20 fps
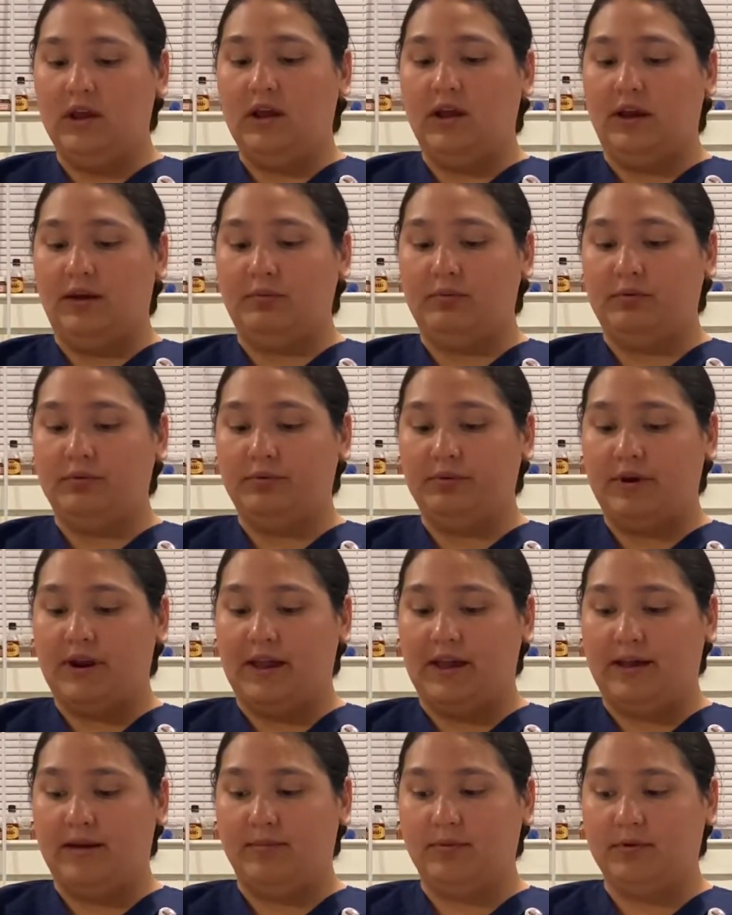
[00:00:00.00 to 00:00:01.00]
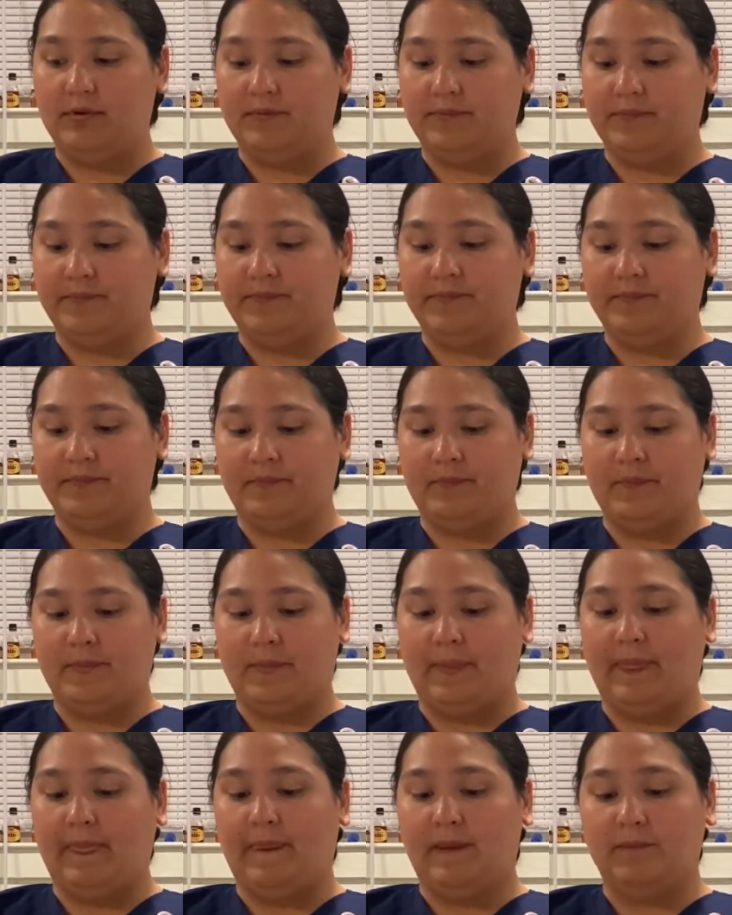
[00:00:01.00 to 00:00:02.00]
I will grab
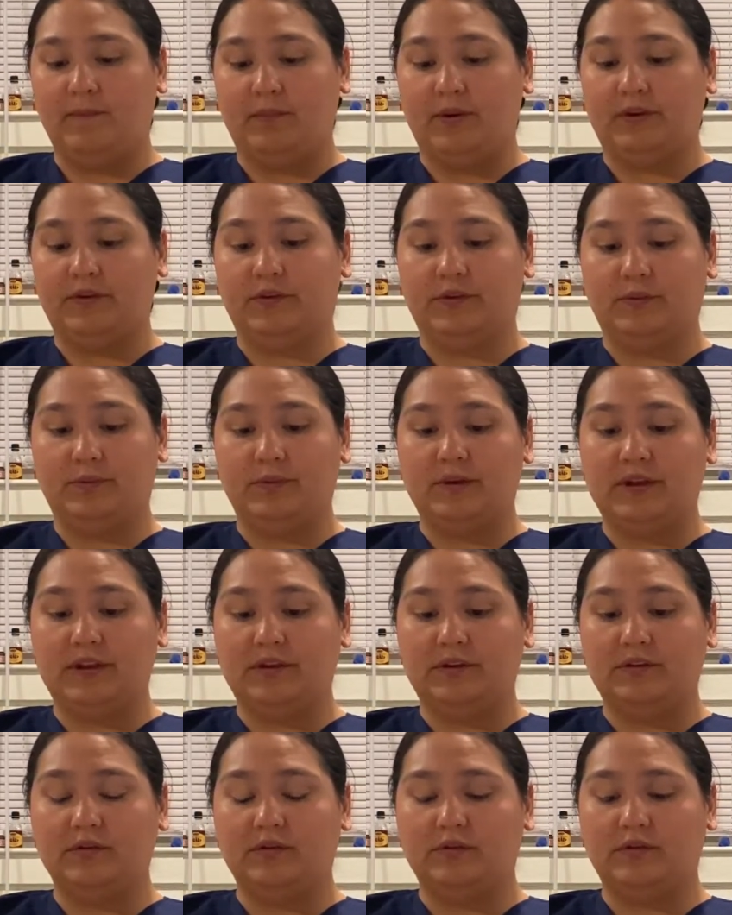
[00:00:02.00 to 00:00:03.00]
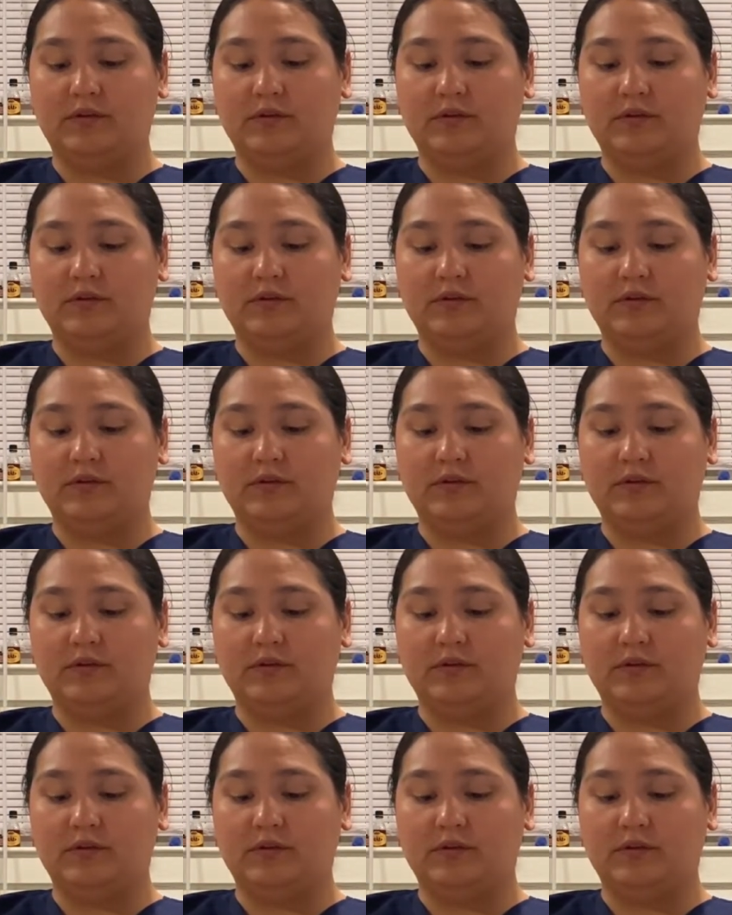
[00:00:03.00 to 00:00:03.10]
my syringe,